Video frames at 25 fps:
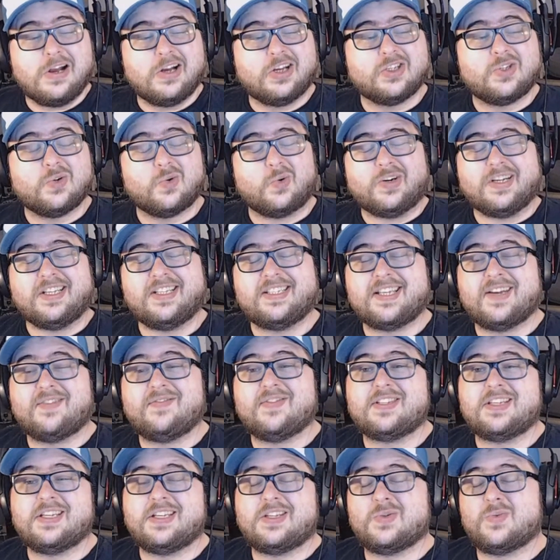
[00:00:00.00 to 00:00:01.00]

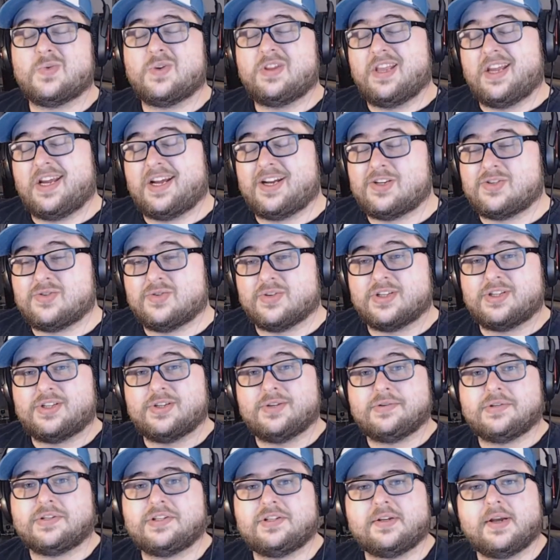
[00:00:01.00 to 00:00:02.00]
2017 is when they
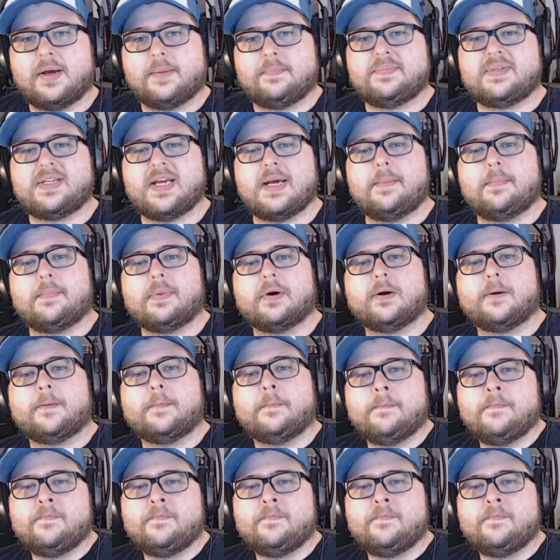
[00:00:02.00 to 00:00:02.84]
introduced Subtember,